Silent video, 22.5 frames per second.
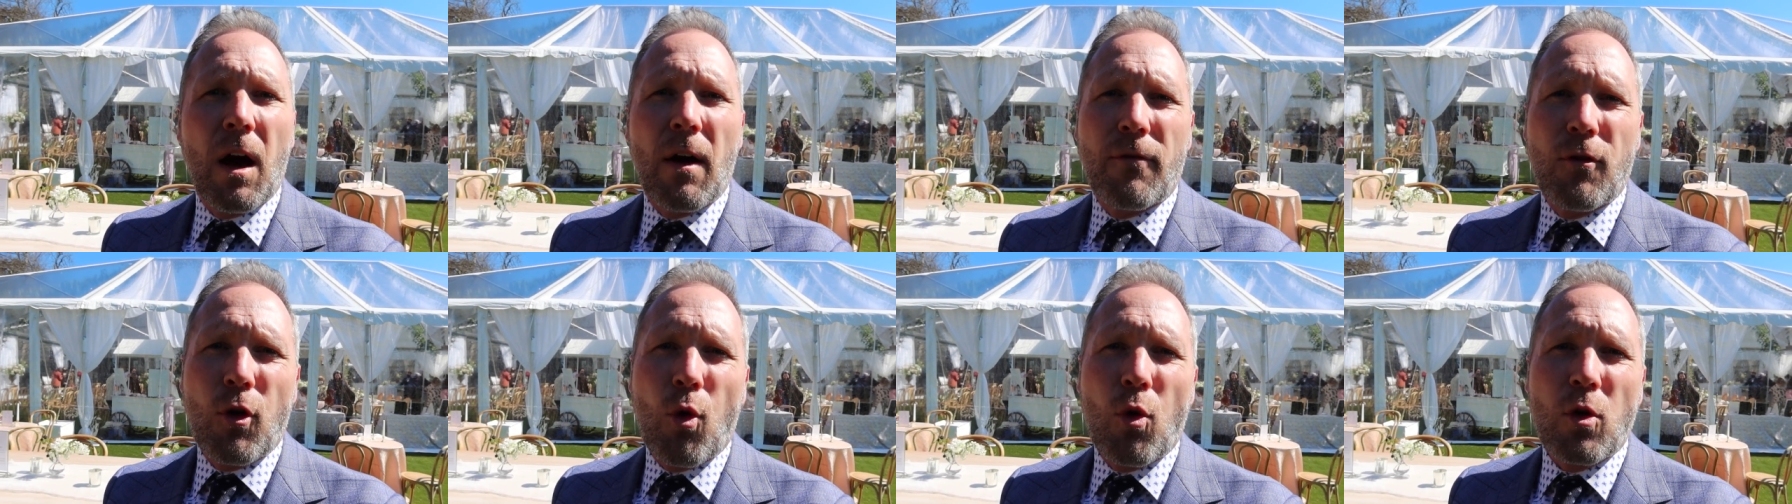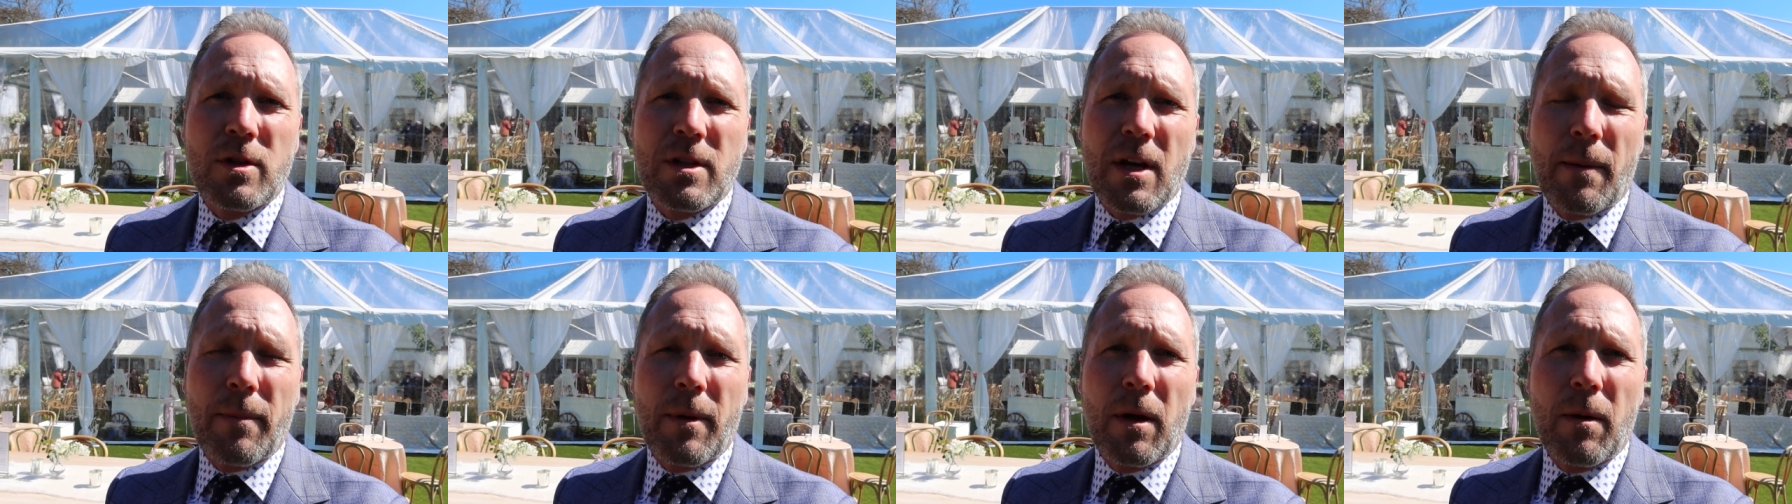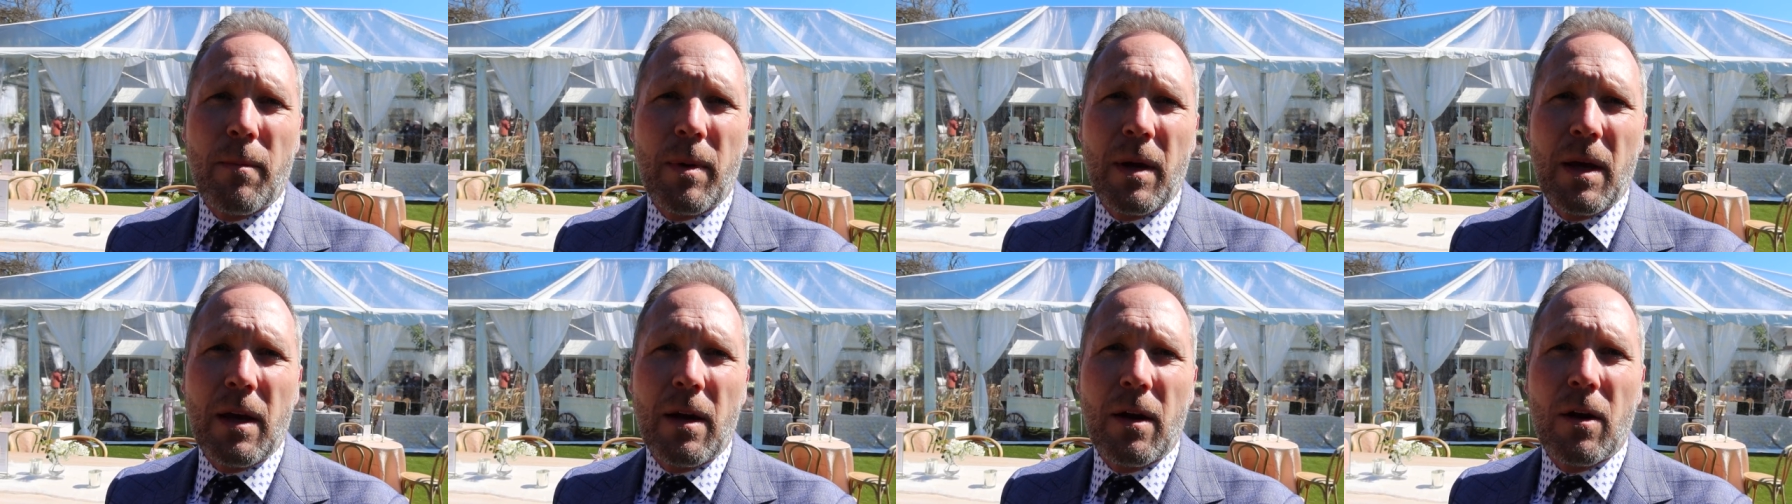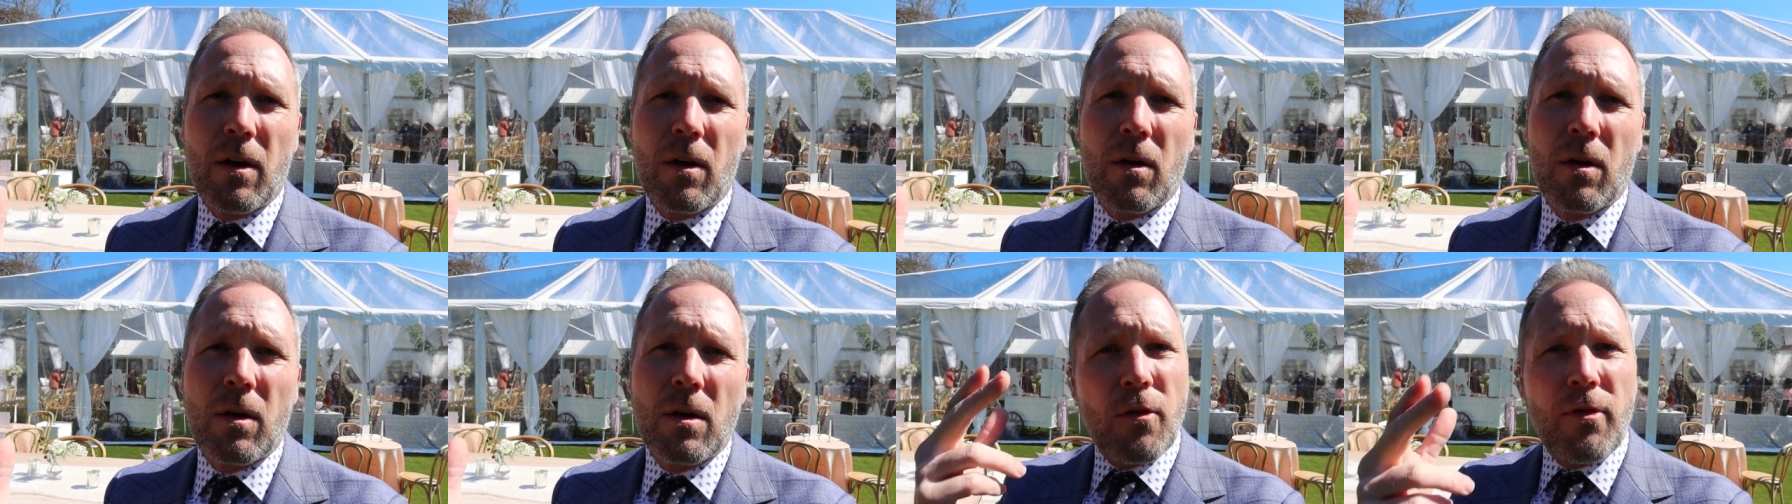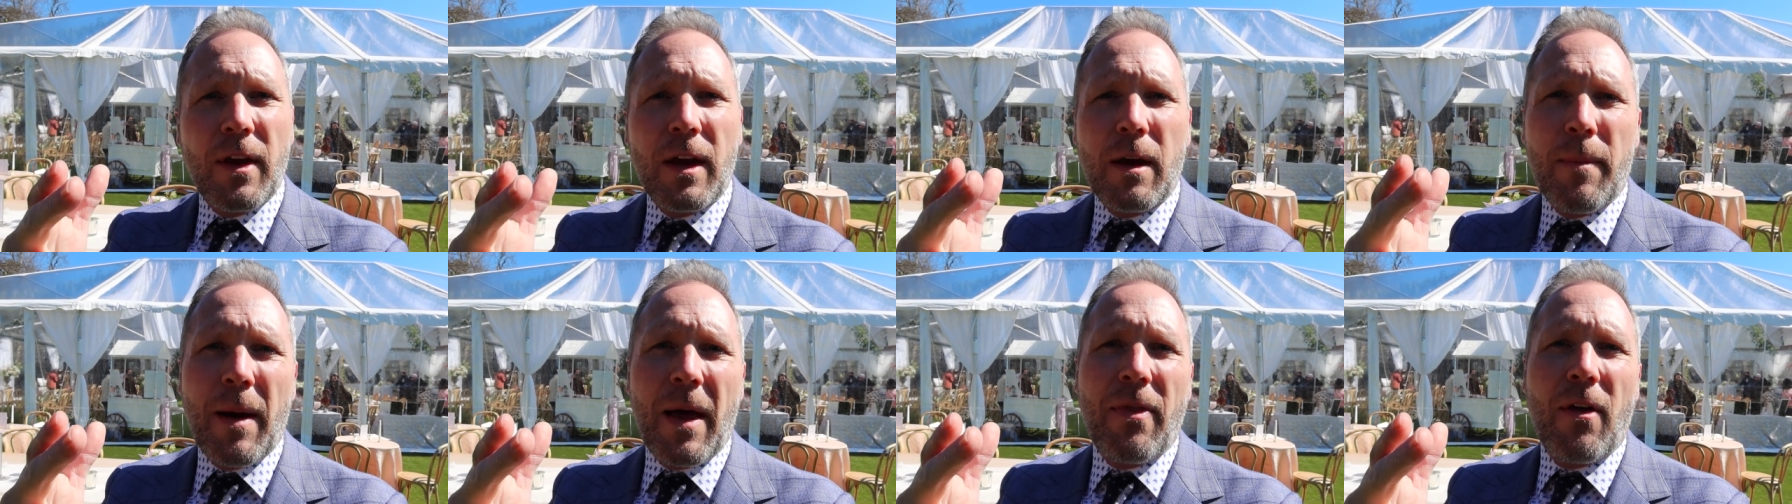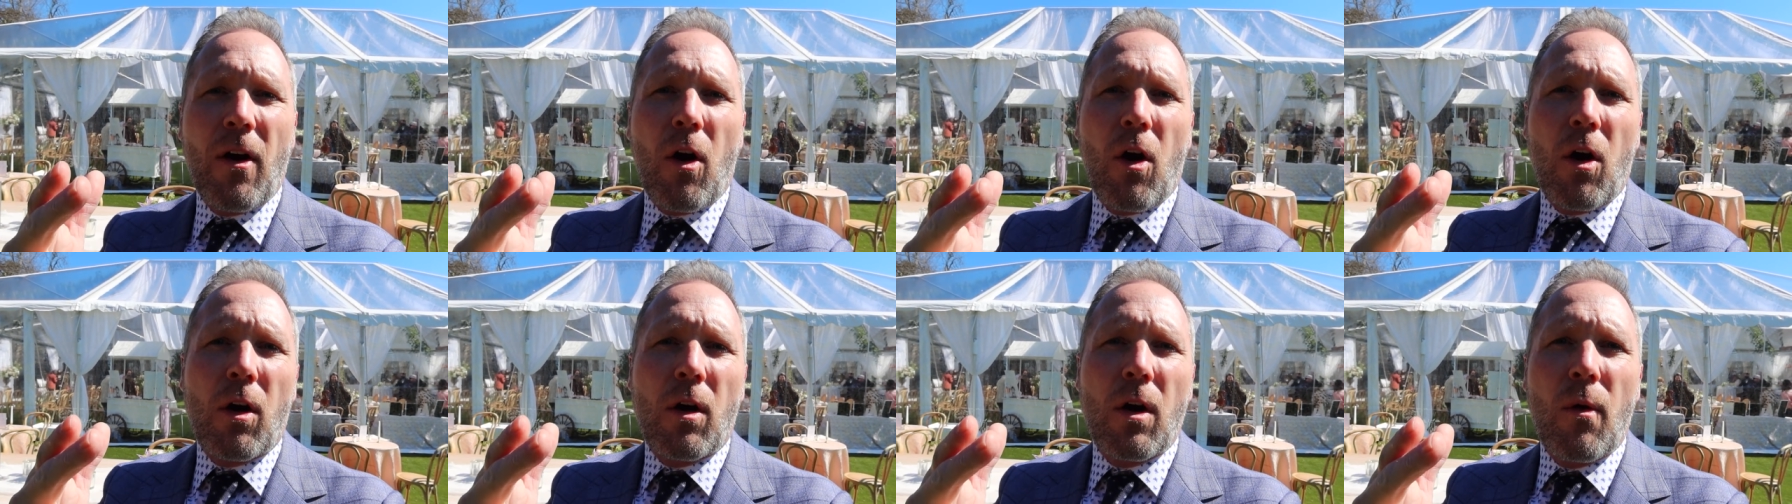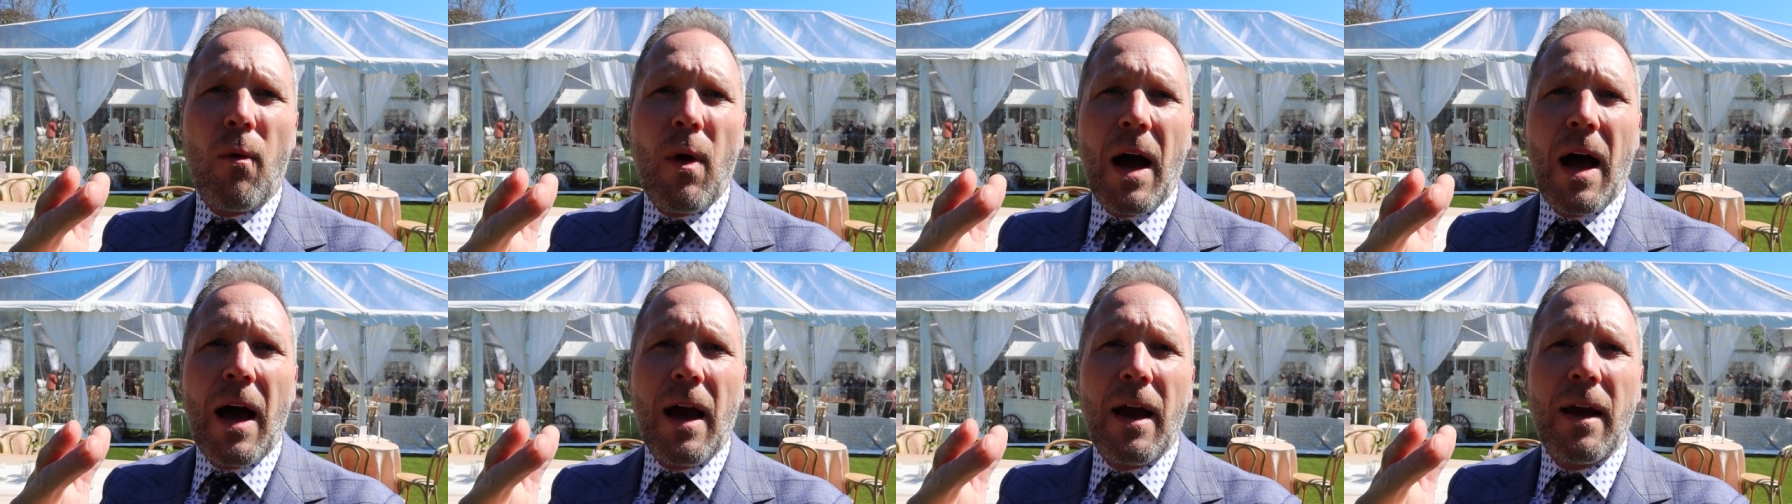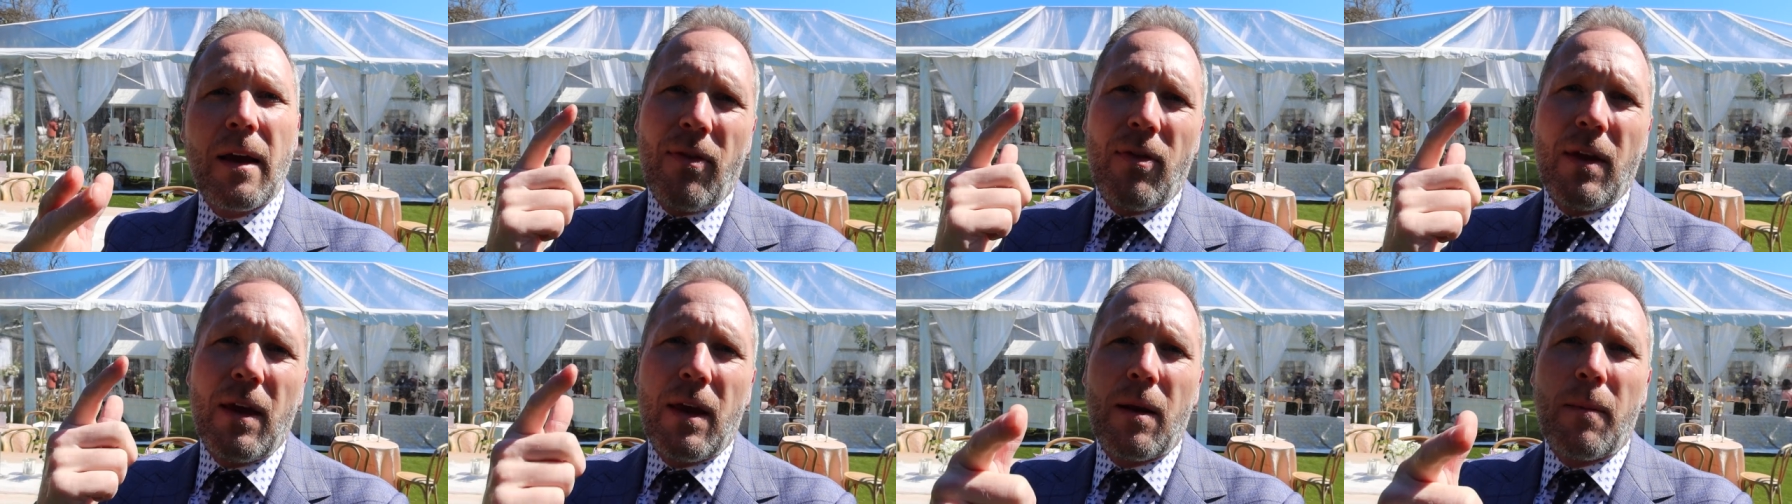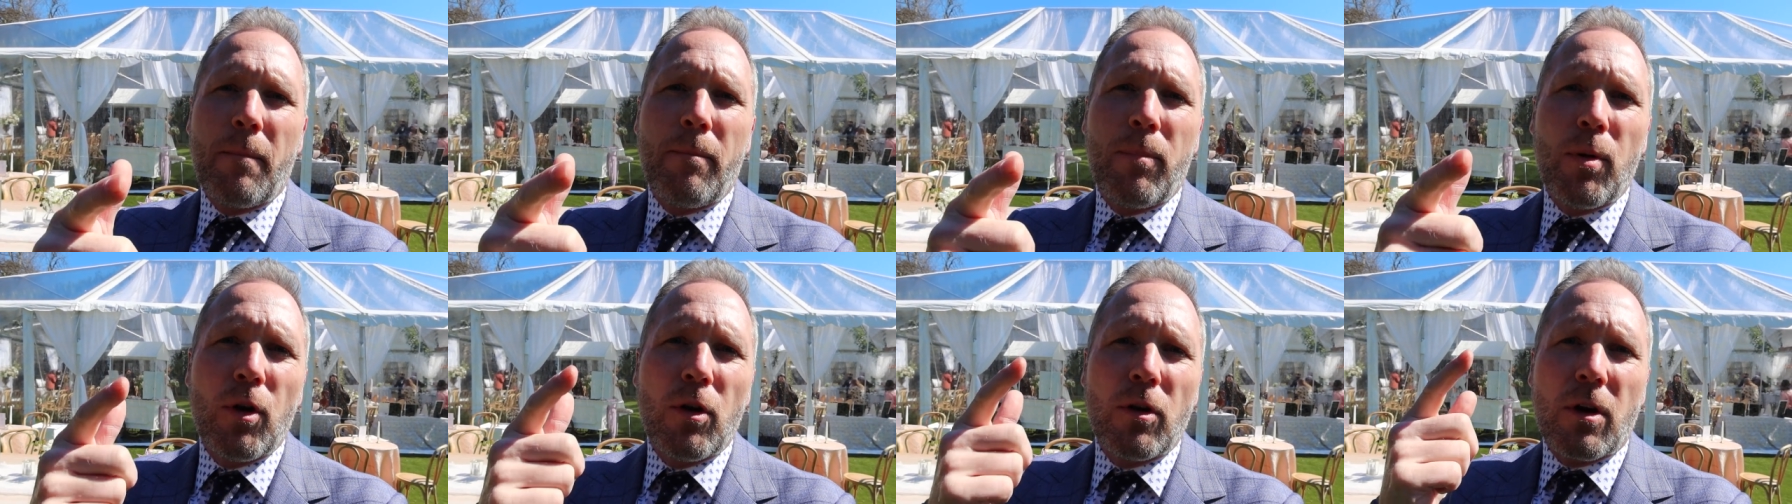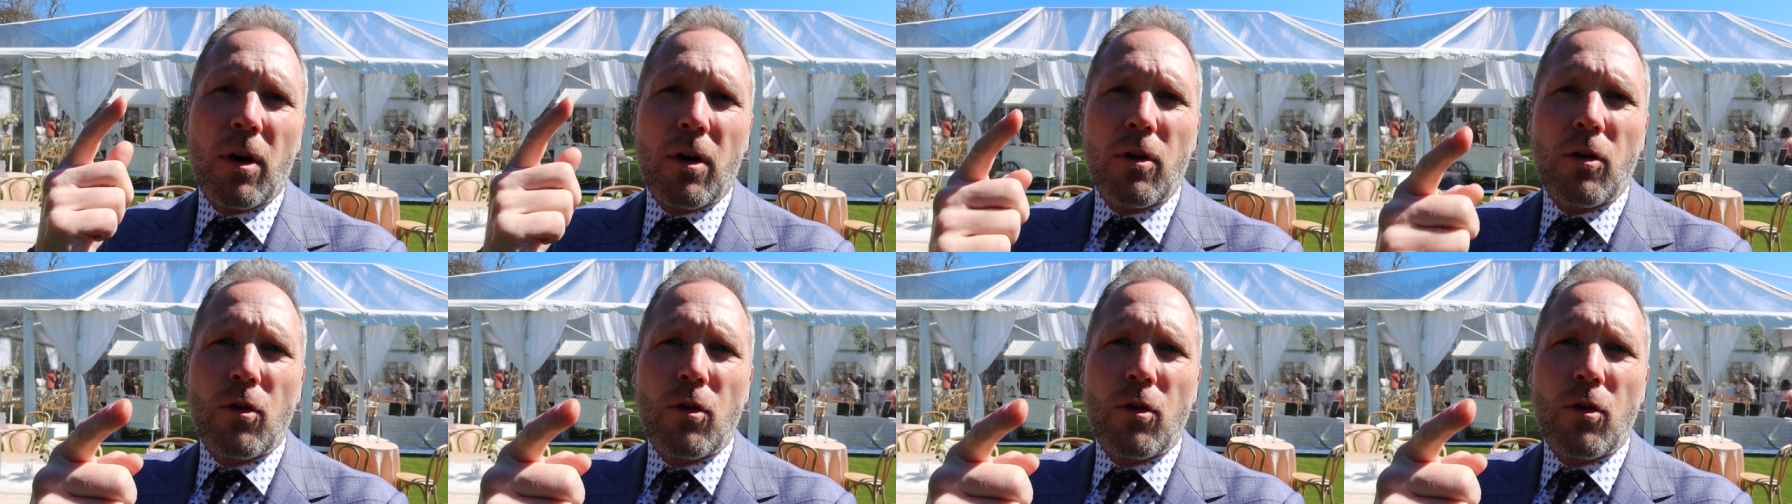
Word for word: Of course, I'm gonna be here. So think about the ROI and then book